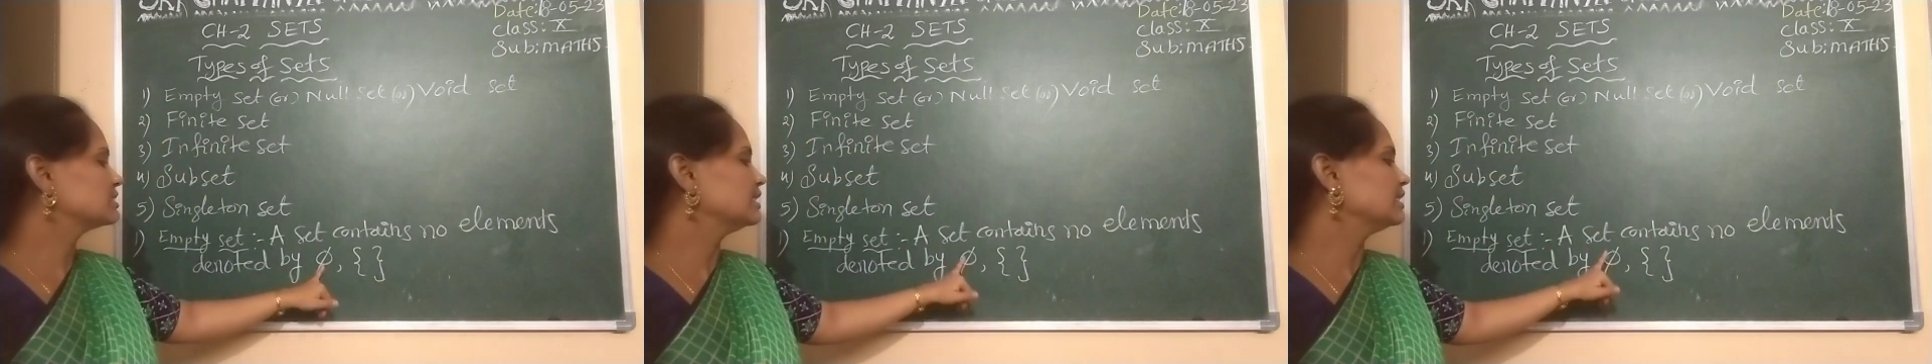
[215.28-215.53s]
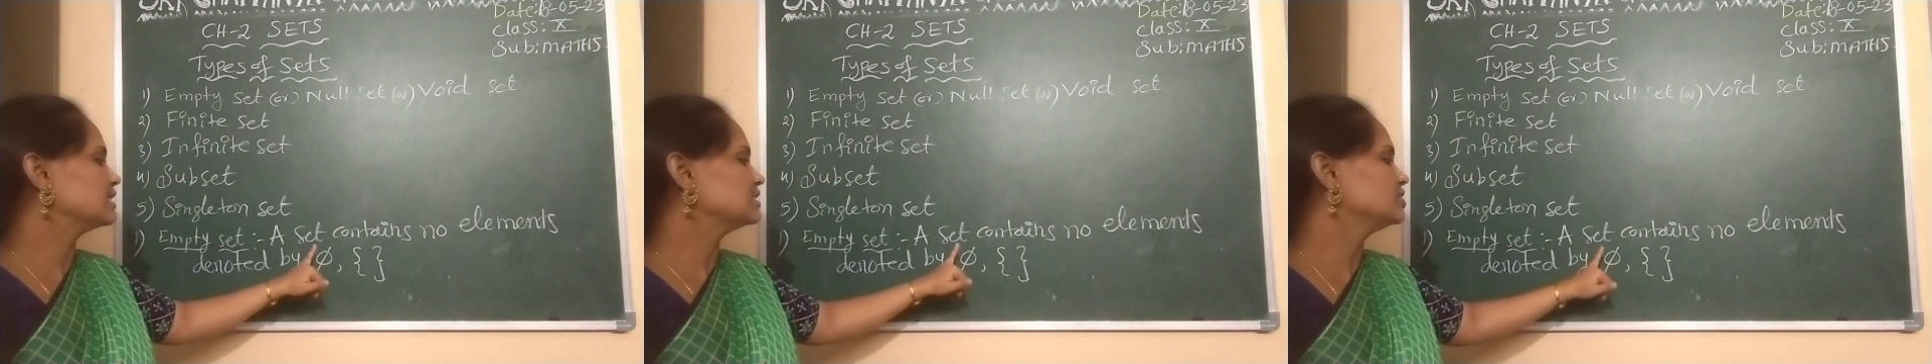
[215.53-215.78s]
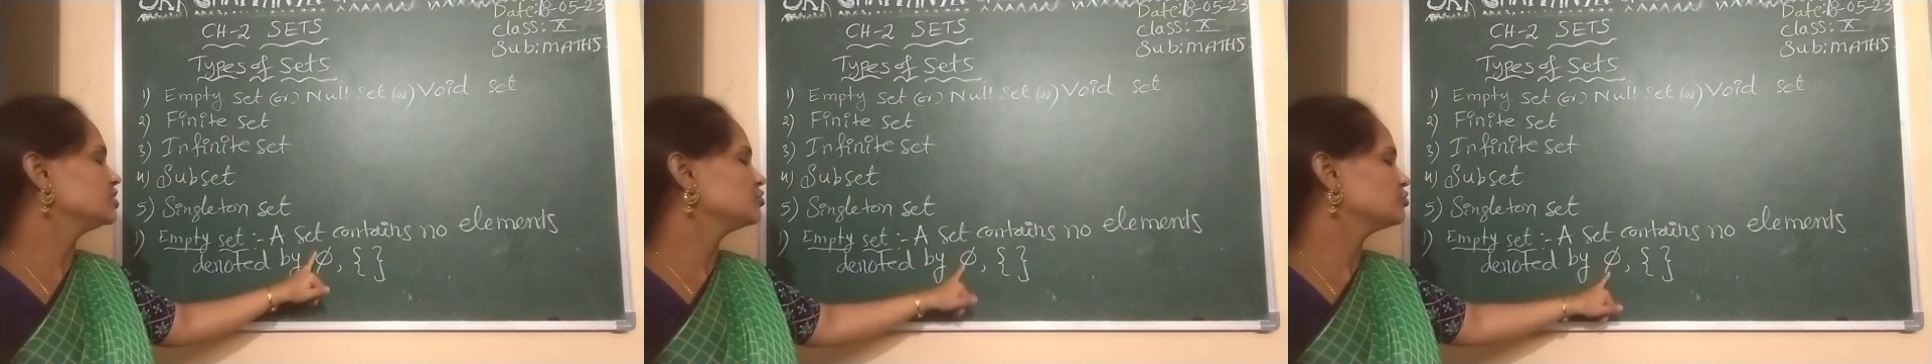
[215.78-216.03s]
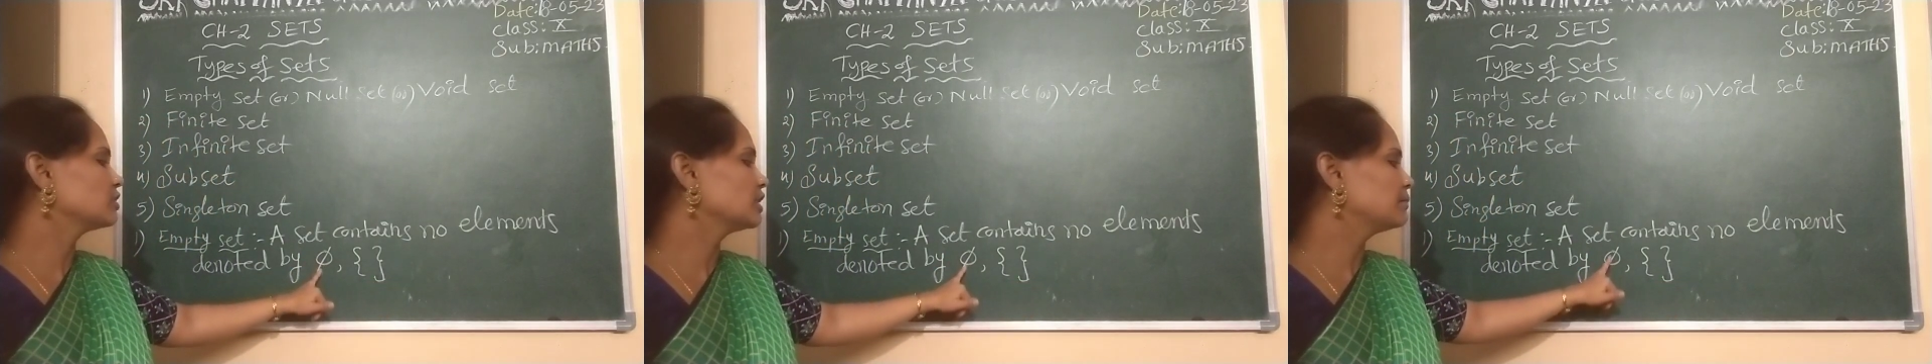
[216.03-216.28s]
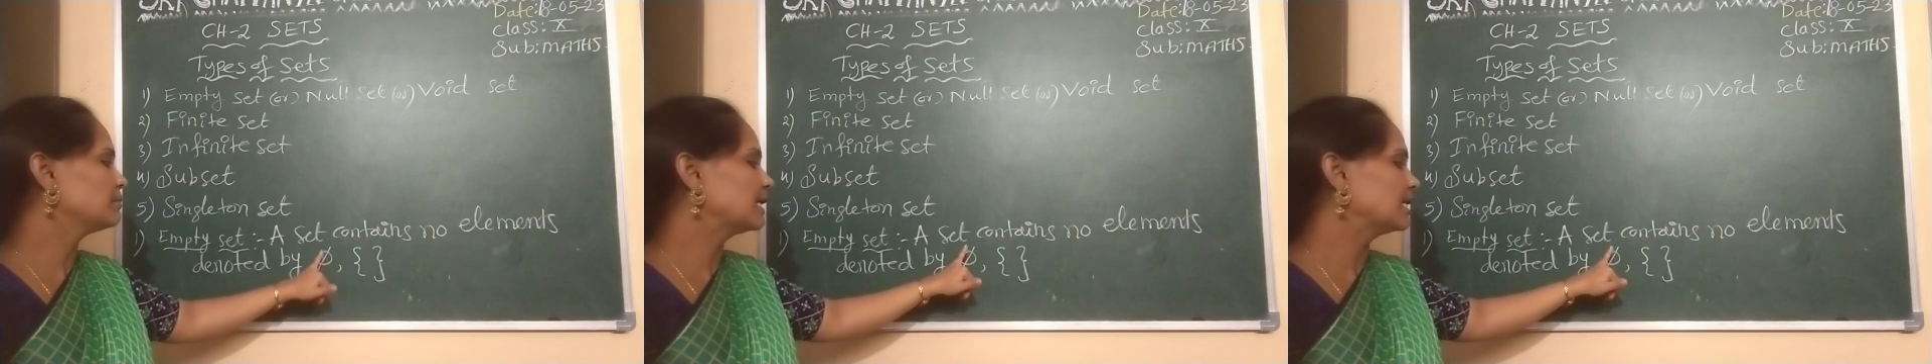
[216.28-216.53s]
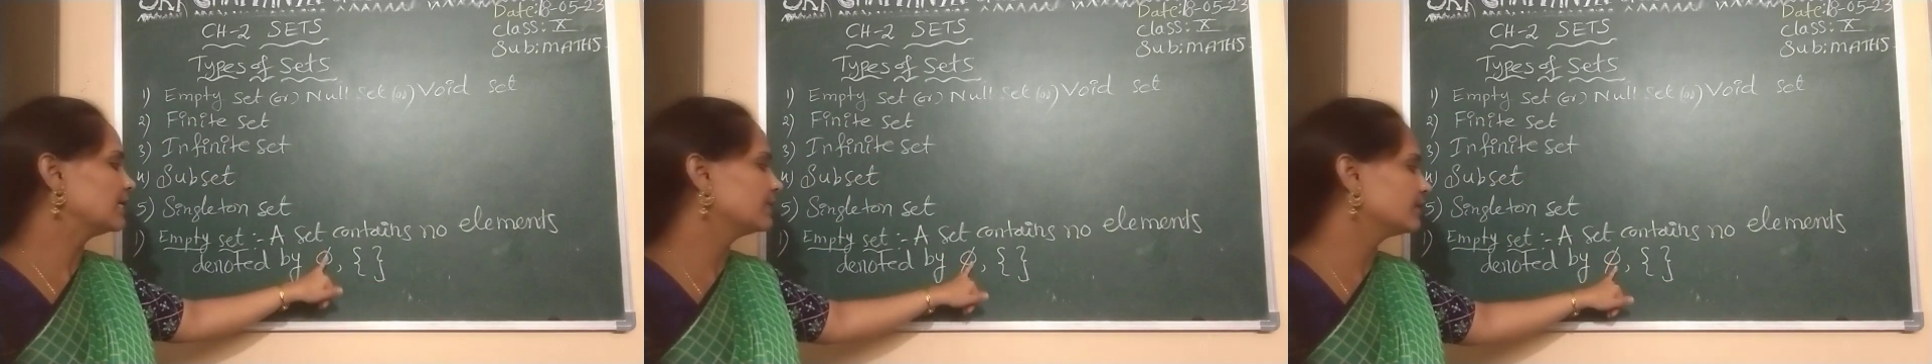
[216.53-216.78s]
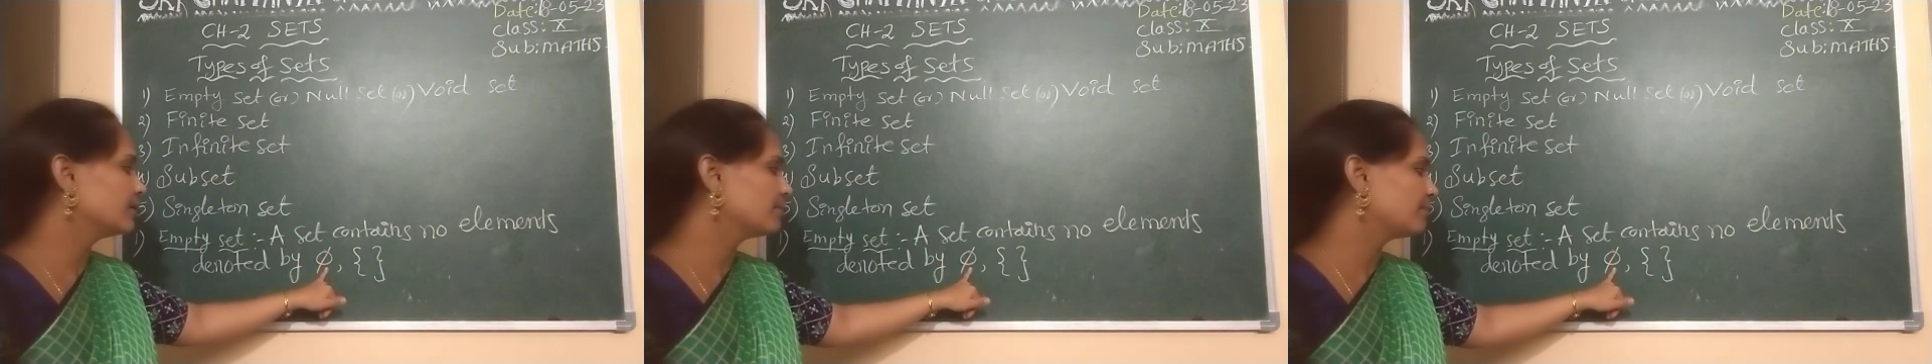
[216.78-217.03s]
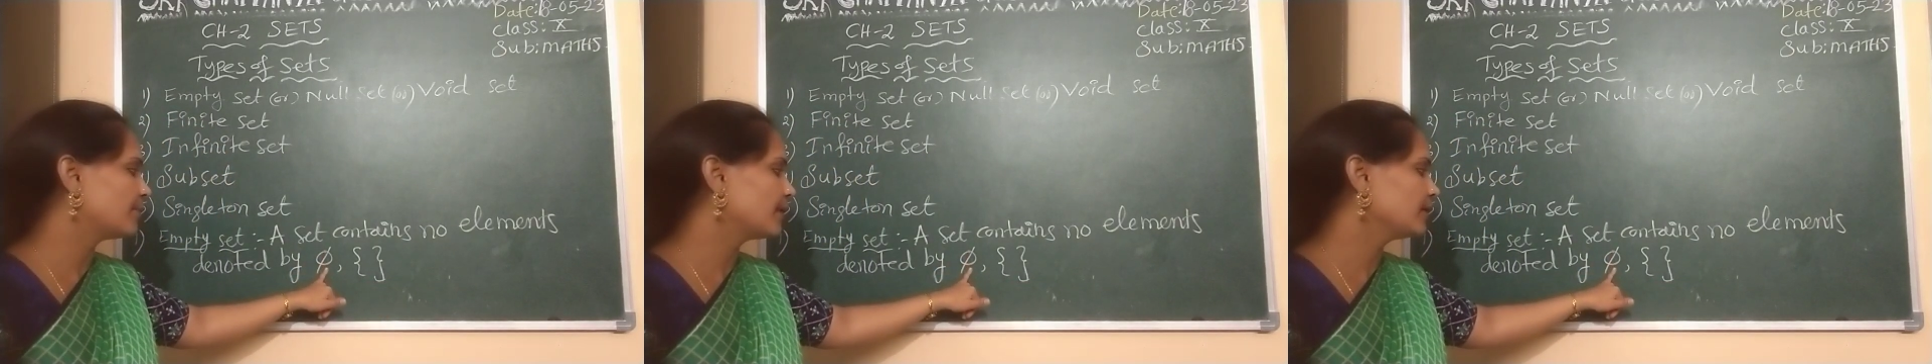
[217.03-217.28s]
set is denoted by letter
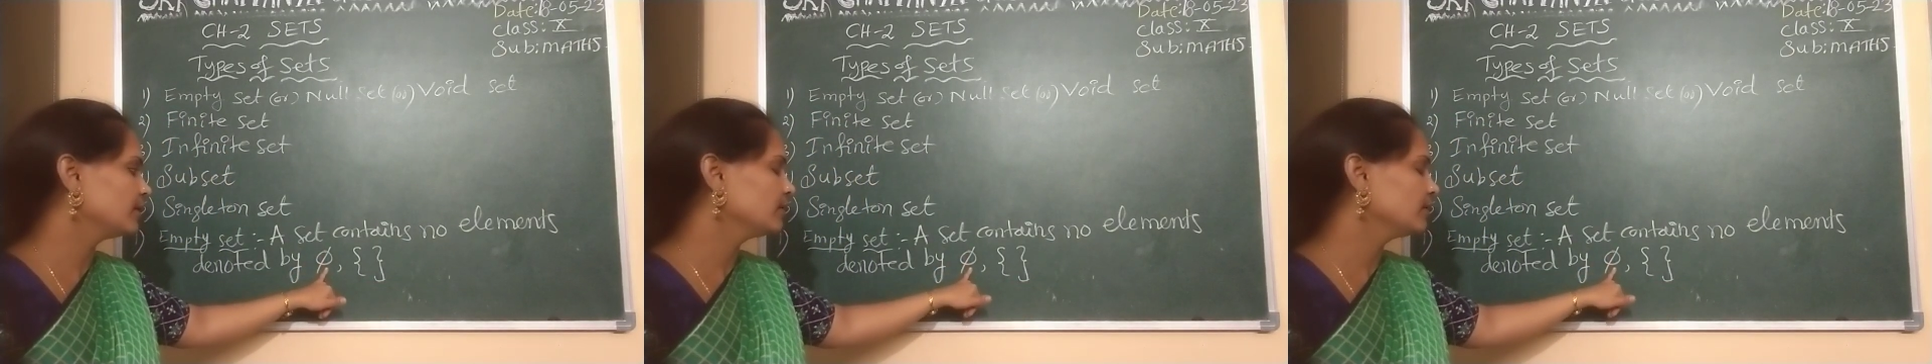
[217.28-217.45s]
pi